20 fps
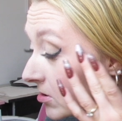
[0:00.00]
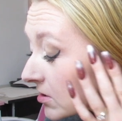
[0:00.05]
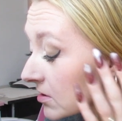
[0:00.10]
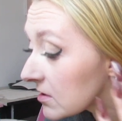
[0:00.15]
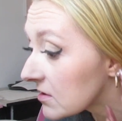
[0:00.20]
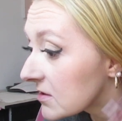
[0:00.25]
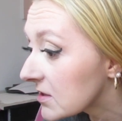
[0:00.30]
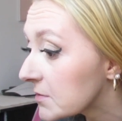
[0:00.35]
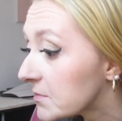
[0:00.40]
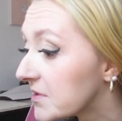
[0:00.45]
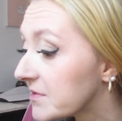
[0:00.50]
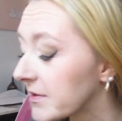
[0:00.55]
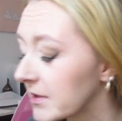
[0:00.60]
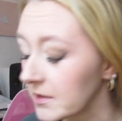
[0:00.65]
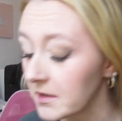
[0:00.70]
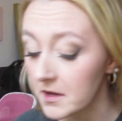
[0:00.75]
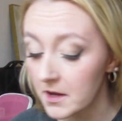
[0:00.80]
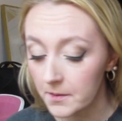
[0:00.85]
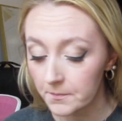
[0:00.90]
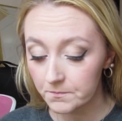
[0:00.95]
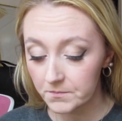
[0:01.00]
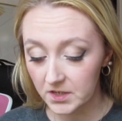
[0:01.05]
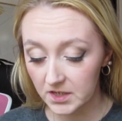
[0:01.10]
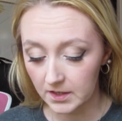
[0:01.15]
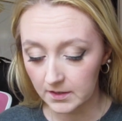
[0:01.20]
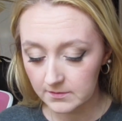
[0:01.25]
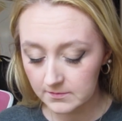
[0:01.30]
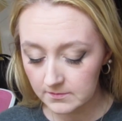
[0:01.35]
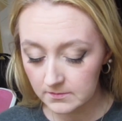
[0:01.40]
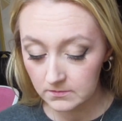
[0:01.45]
That's gonna be fun.
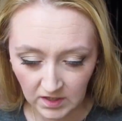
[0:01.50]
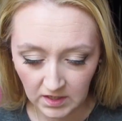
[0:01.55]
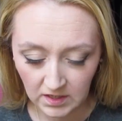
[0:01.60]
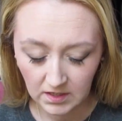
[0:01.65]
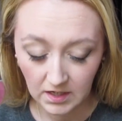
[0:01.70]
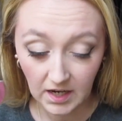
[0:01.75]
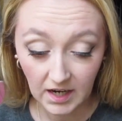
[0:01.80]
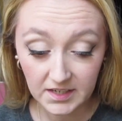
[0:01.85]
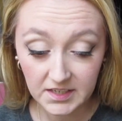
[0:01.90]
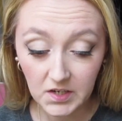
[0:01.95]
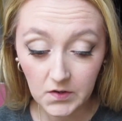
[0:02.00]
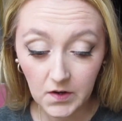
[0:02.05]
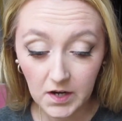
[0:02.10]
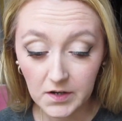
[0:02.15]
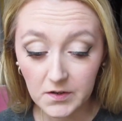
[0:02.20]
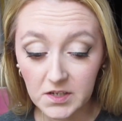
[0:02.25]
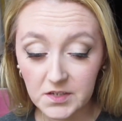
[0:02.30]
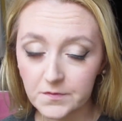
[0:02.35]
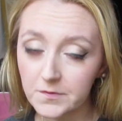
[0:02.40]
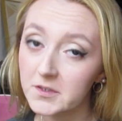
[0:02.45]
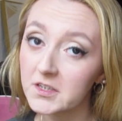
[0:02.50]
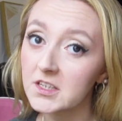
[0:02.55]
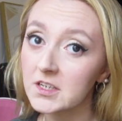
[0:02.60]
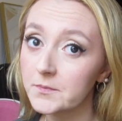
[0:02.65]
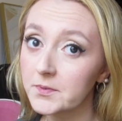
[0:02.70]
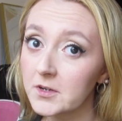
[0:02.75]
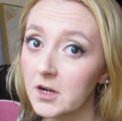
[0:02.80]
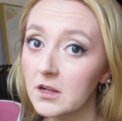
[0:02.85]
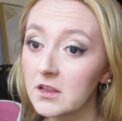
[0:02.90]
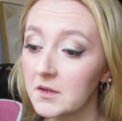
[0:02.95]
But I know I always forget to
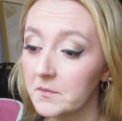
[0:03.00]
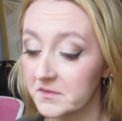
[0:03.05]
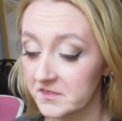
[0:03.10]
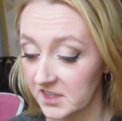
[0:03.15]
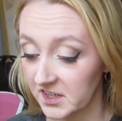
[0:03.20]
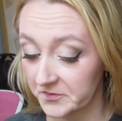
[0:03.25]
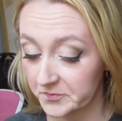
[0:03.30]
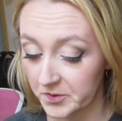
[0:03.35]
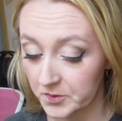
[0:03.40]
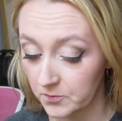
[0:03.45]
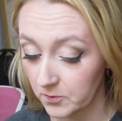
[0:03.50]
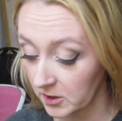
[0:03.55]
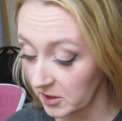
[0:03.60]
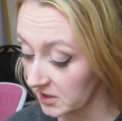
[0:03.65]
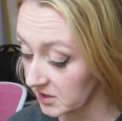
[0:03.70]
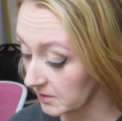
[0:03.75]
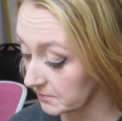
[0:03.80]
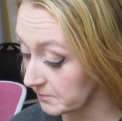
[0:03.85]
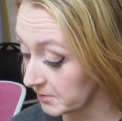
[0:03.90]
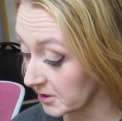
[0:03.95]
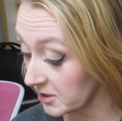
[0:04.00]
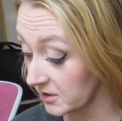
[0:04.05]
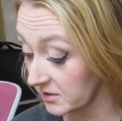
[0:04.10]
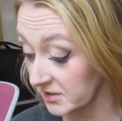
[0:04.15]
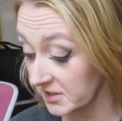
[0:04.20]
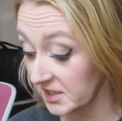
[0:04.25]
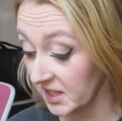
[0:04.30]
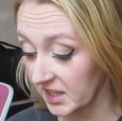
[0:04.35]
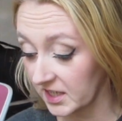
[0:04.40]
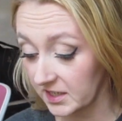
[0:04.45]
put on lip stuff, but we're gonna put it on
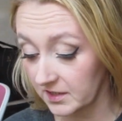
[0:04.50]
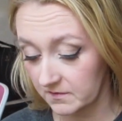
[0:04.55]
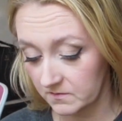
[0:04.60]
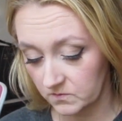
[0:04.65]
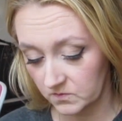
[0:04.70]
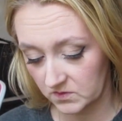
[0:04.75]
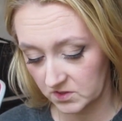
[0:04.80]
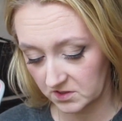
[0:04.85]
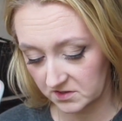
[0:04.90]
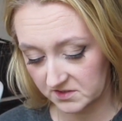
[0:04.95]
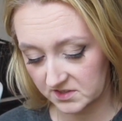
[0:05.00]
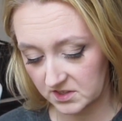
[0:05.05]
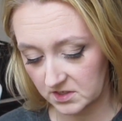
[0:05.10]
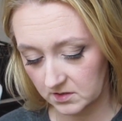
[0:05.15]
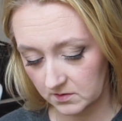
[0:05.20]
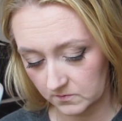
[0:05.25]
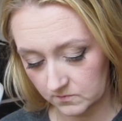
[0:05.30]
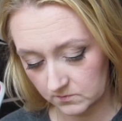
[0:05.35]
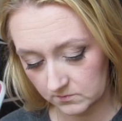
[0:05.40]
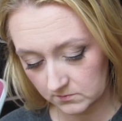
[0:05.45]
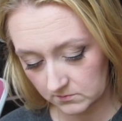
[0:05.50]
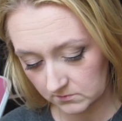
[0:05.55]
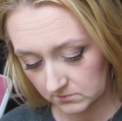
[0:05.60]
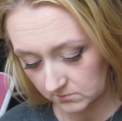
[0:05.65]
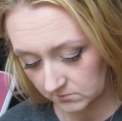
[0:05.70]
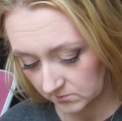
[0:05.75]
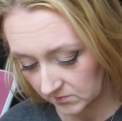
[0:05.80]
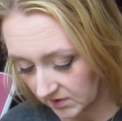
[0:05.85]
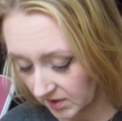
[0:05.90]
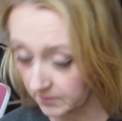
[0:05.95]
today because, you know,
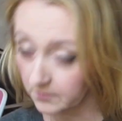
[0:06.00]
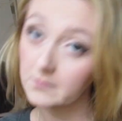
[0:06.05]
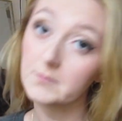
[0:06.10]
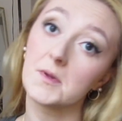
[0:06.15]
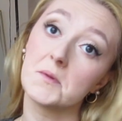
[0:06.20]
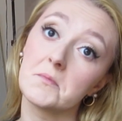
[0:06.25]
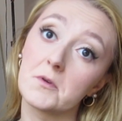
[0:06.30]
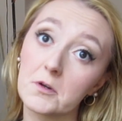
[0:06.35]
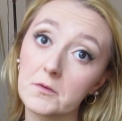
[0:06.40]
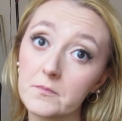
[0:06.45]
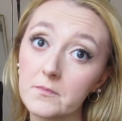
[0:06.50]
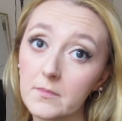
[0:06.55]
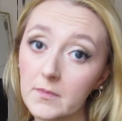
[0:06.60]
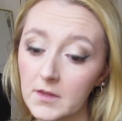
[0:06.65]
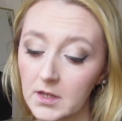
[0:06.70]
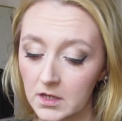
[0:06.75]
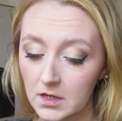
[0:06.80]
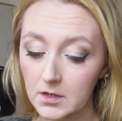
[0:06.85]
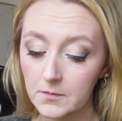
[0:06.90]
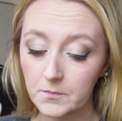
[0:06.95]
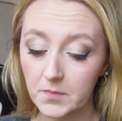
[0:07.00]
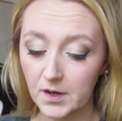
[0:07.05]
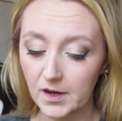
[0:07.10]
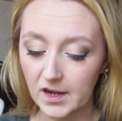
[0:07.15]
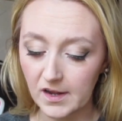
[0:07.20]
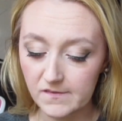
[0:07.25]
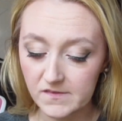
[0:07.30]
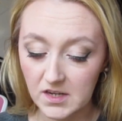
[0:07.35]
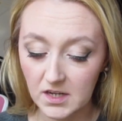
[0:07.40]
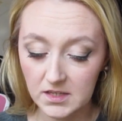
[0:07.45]
I remember. But
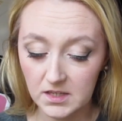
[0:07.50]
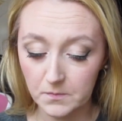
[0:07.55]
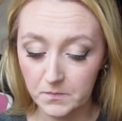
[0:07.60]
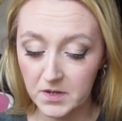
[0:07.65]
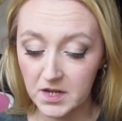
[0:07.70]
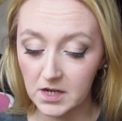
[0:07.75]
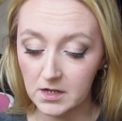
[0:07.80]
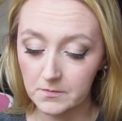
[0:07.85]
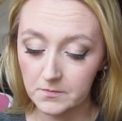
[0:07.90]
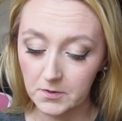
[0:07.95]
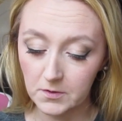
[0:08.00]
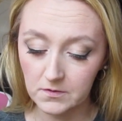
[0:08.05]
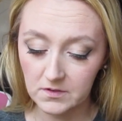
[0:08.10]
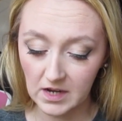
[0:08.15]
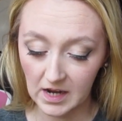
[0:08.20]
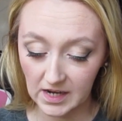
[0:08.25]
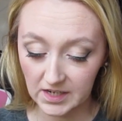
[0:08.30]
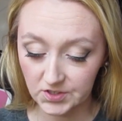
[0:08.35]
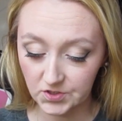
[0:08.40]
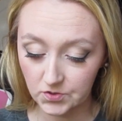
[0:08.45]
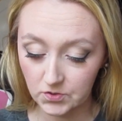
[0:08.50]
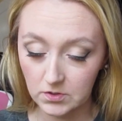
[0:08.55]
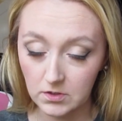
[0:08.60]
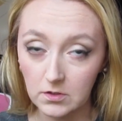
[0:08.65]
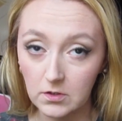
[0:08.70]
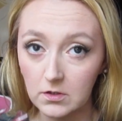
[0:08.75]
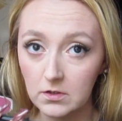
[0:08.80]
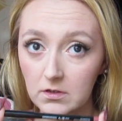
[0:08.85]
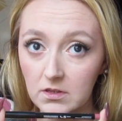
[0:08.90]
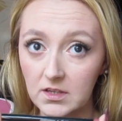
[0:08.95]
I've got the Peekaboo
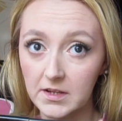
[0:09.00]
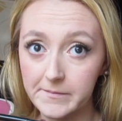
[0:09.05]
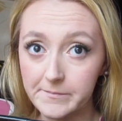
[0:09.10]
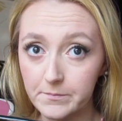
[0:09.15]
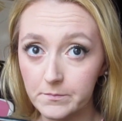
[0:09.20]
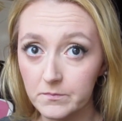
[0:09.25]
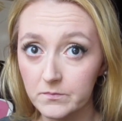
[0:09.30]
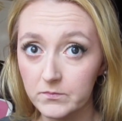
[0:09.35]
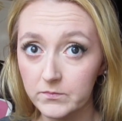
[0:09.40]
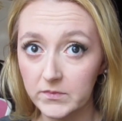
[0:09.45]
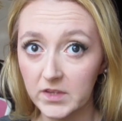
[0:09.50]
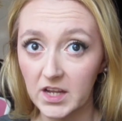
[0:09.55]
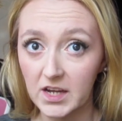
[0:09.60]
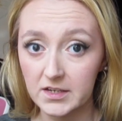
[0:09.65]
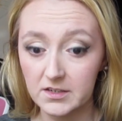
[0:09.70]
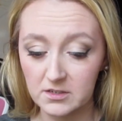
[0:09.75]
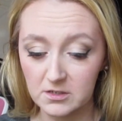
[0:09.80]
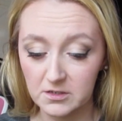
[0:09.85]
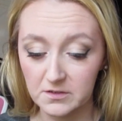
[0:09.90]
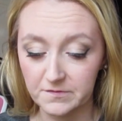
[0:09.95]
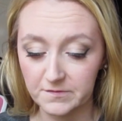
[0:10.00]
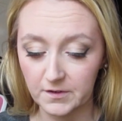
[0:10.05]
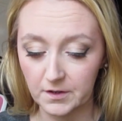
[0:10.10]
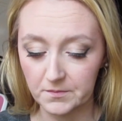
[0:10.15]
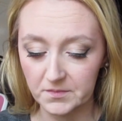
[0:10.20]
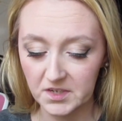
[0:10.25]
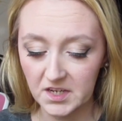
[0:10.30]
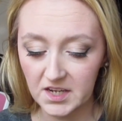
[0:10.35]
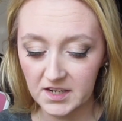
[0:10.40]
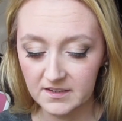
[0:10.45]
Natural lip liner
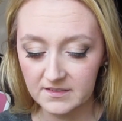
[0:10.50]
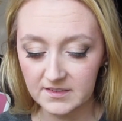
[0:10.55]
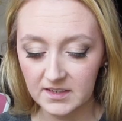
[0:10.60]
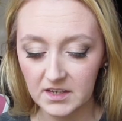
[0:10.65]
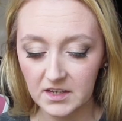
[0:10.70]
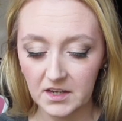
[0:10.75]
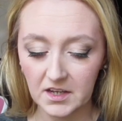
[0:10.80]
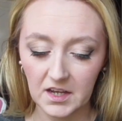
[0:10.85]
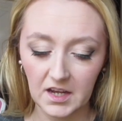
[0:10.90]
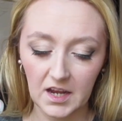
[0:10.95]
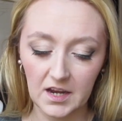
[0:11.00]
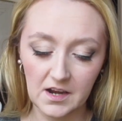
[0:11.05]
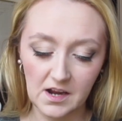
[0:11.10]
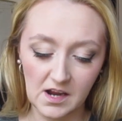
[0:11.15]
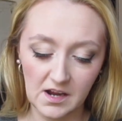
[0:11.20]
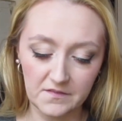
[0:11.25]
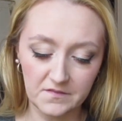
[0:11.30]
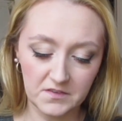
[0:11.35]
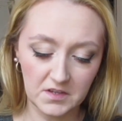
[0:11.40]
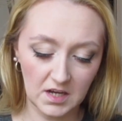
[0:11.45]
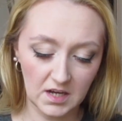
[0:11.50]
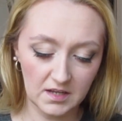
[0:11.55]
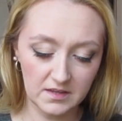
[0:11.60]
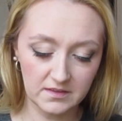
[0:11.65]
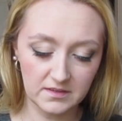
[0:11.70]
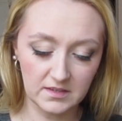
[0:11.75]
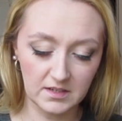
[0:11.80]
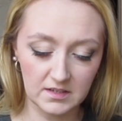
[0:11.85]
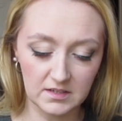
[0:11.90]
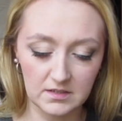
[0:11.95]
from NYX, and I've got
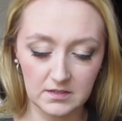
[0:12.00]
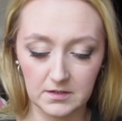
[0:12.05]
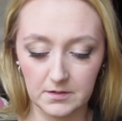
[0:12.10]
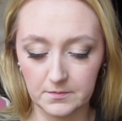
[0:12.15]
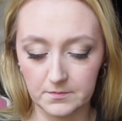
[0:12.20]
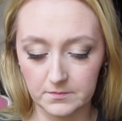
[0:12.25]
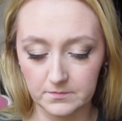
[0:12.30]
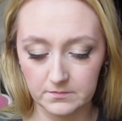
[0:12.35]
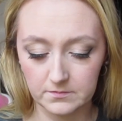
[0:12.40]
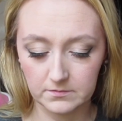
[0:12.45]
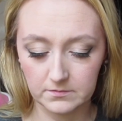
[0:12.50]
the